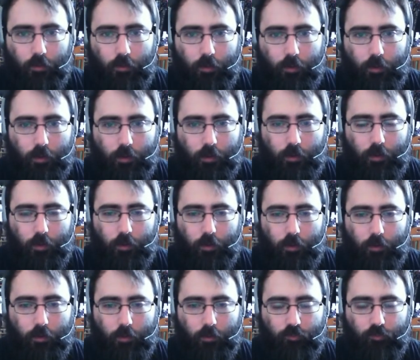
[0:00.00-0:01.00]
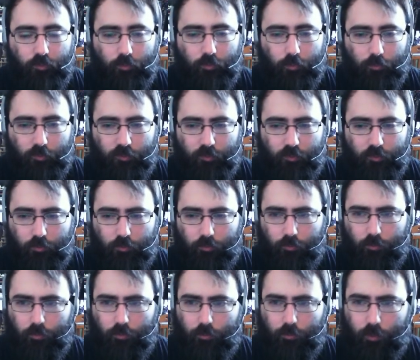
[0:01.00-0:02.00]
uh, issues
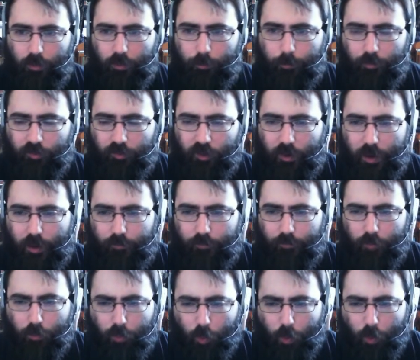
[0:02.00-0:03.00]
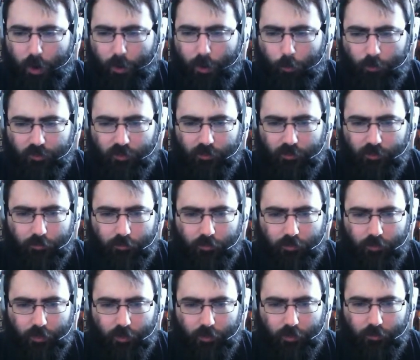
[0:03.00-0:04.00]
that that person could have. Although I wasn't allowed to
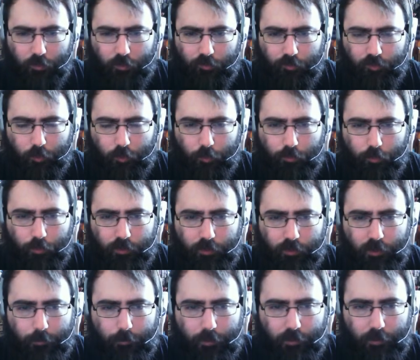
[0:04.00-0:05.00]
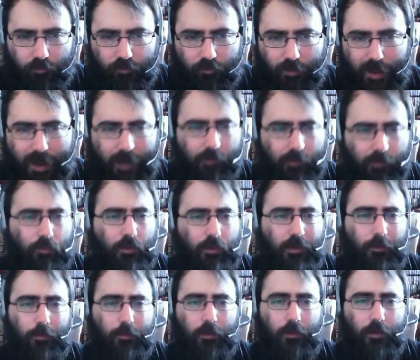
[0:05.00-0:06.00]
diagnose her with leukemia, and she had
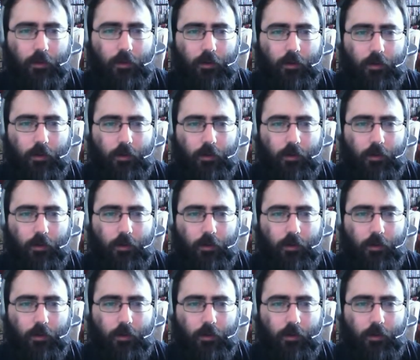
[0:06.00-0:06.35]
leukemia.